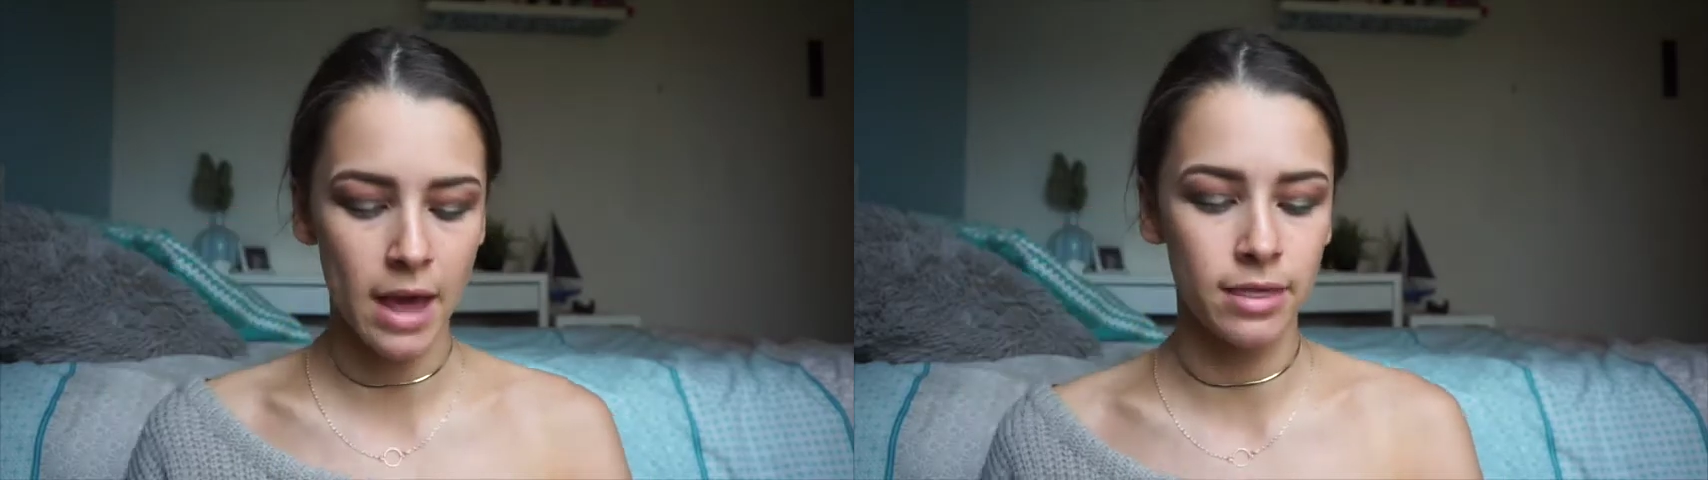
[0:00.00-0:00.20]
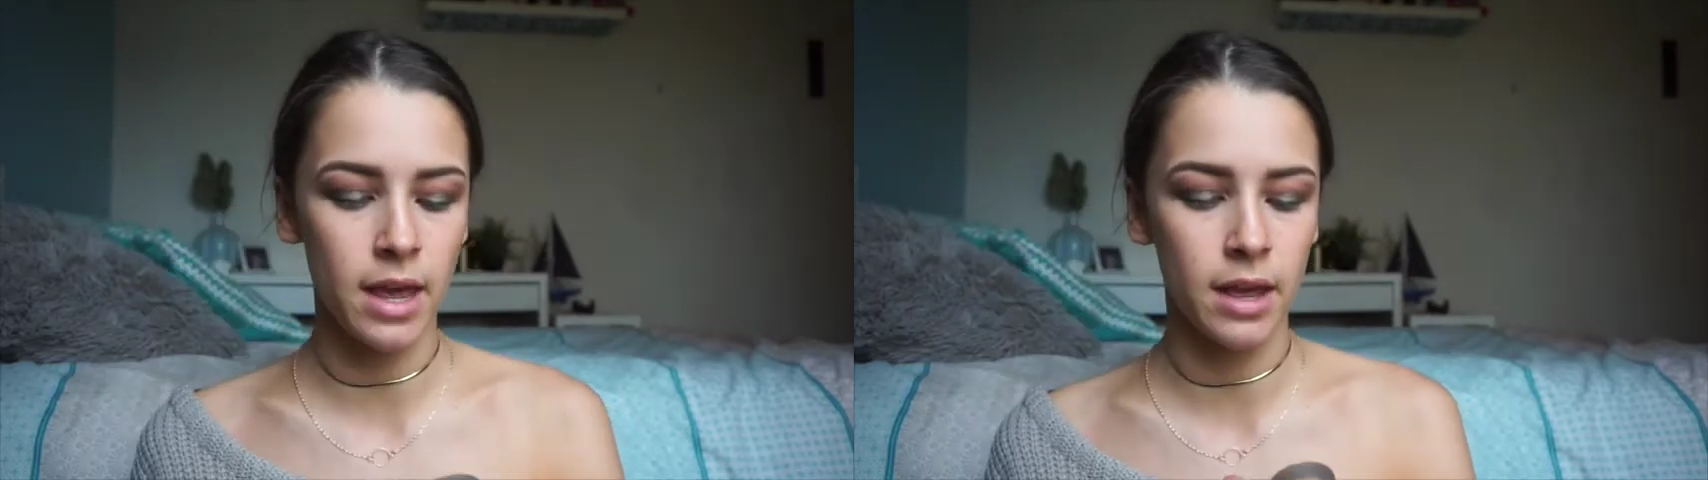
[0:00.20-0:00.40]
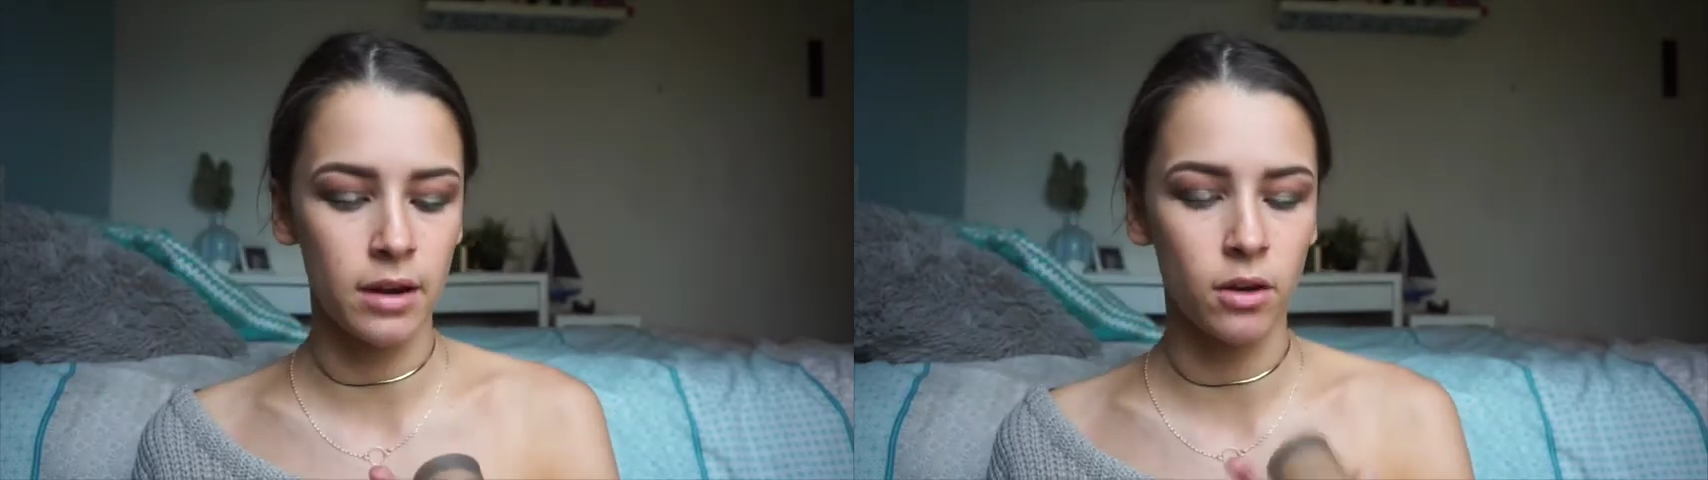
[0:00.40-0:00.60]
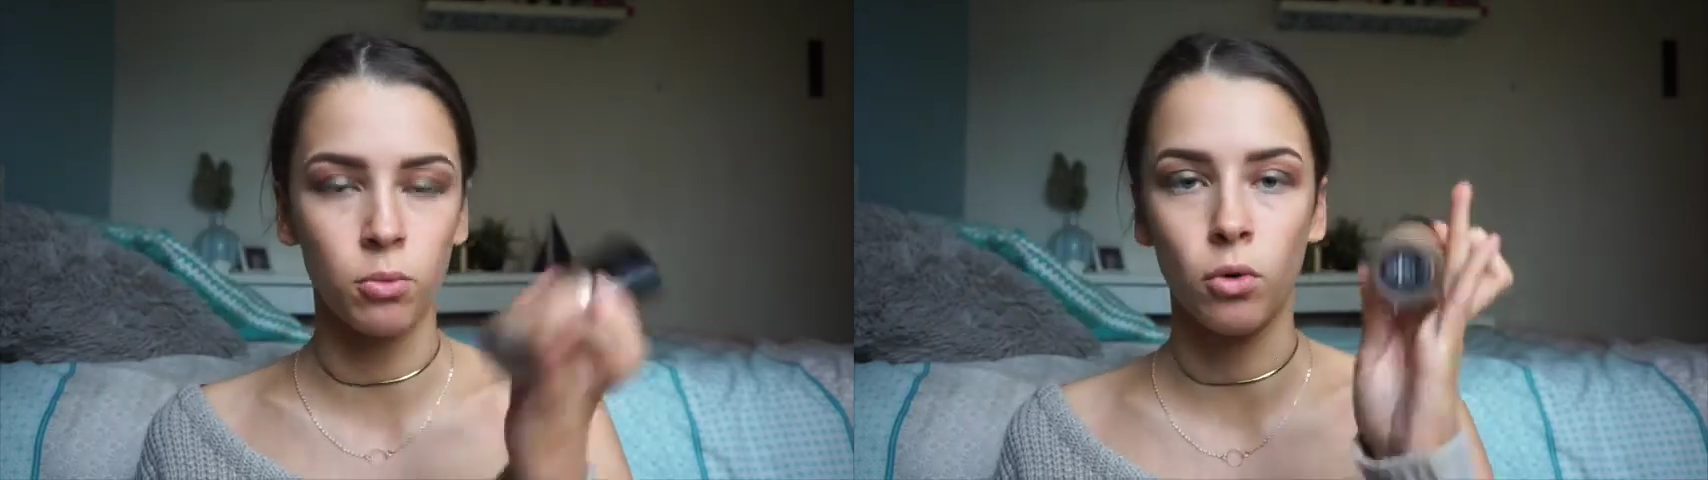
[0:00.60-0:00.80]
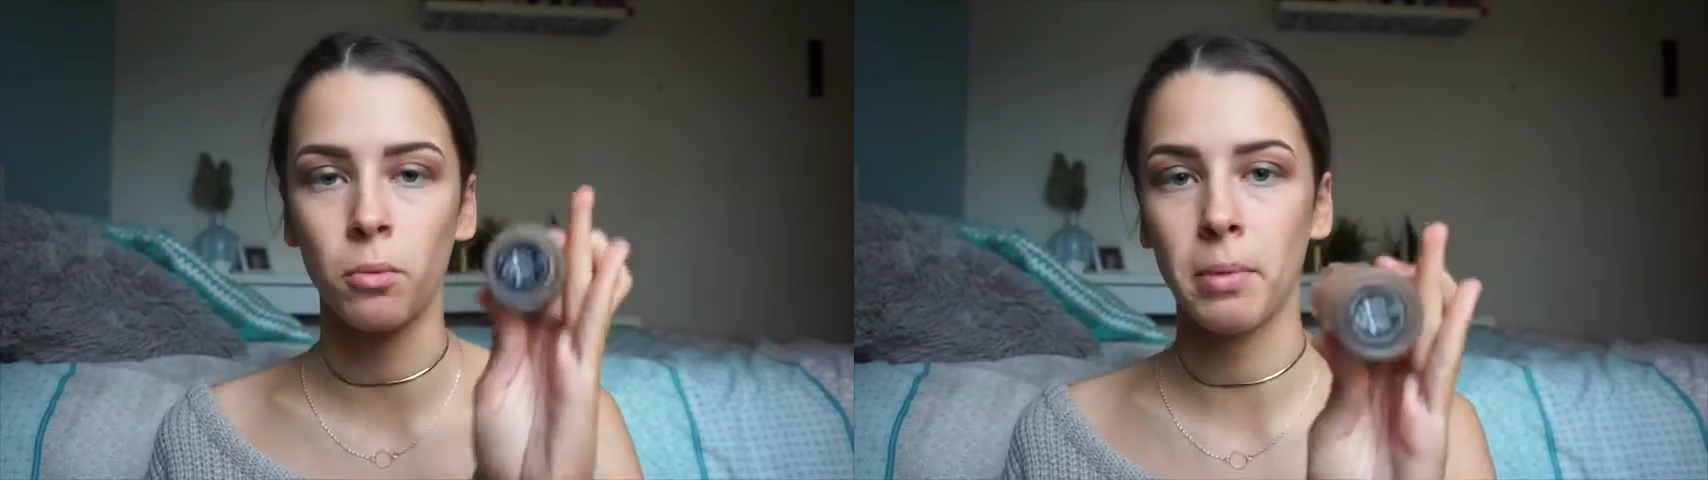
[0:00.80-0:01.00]
and then
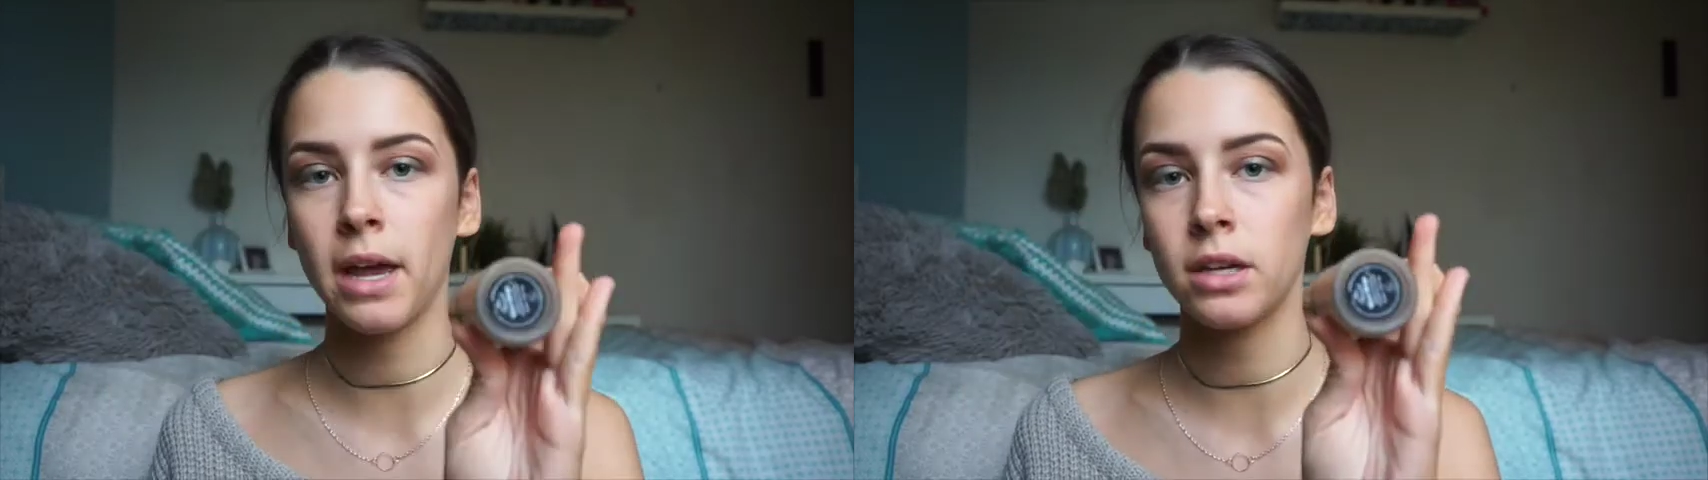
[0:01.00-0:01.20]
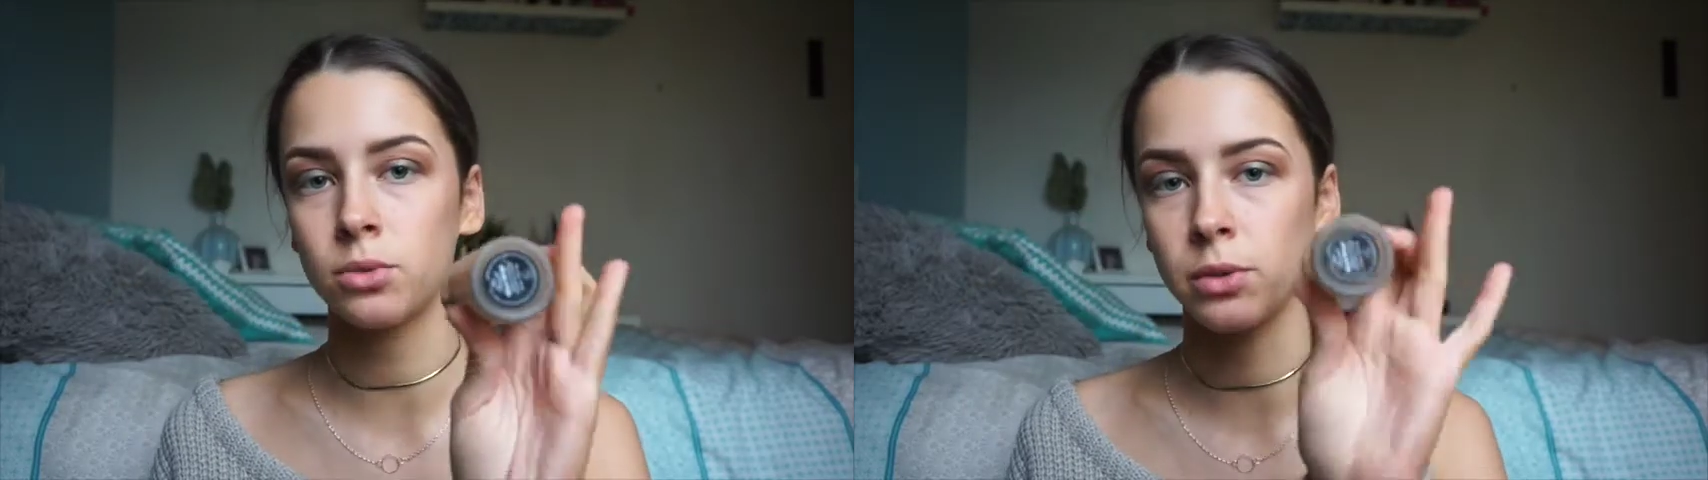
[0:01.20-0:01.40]
Warm Beige,